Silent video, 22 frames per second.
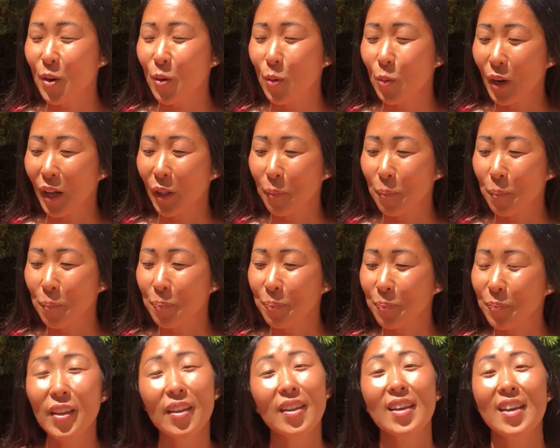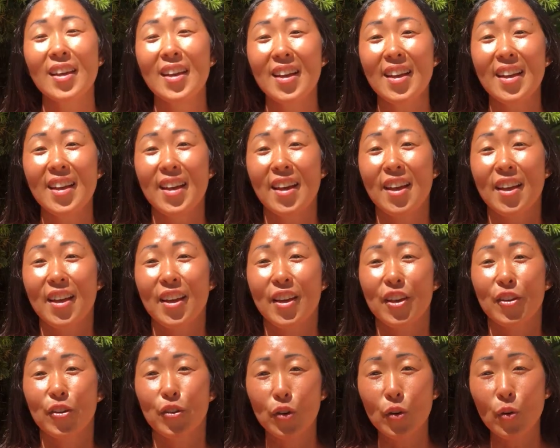Well,
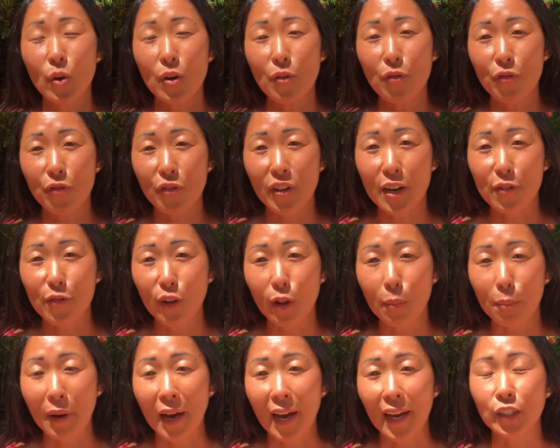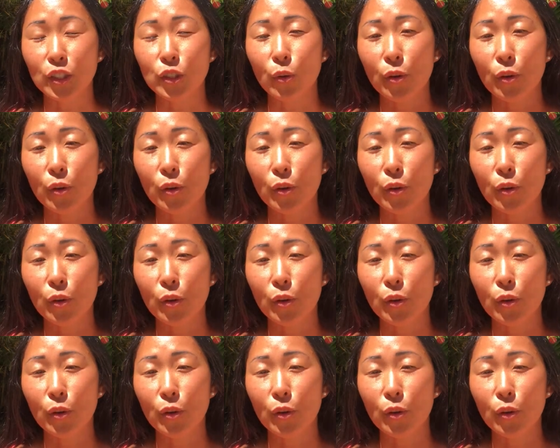your fearful mind,